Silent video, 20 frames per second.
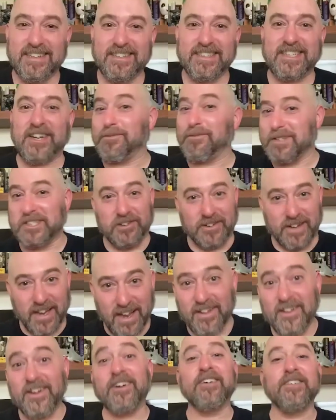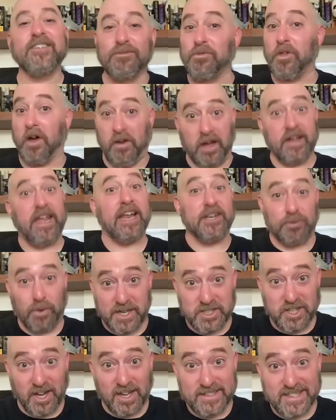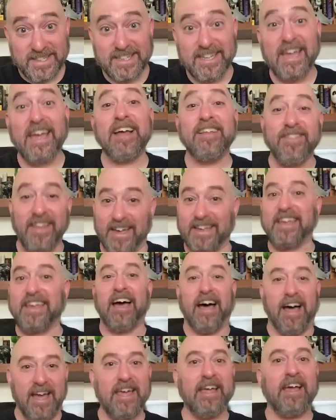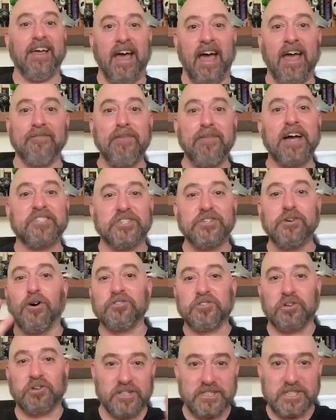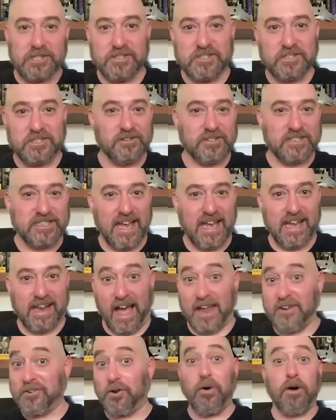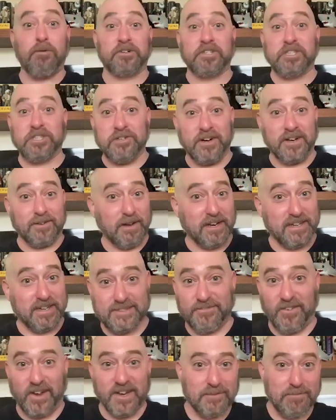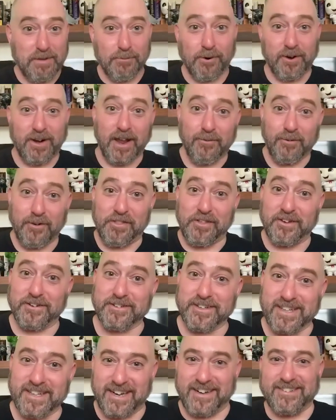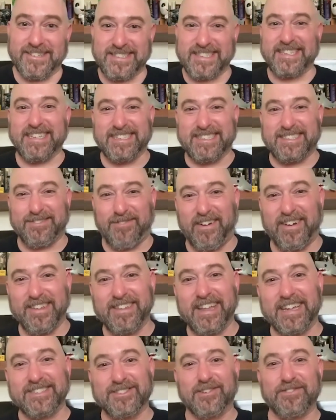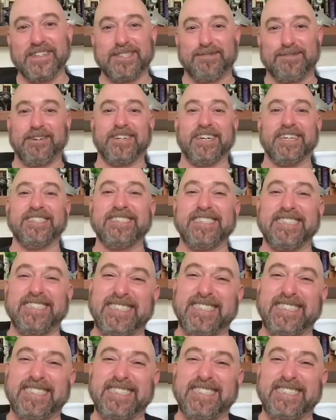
Sarah Michelle Gellar again, yeah. Wayne Johnson again. Like, yeah, I imagine you all turning to each other saying, I don't know what we're doing, but it's fun to be working with you. You know, it's probably that sort of experience.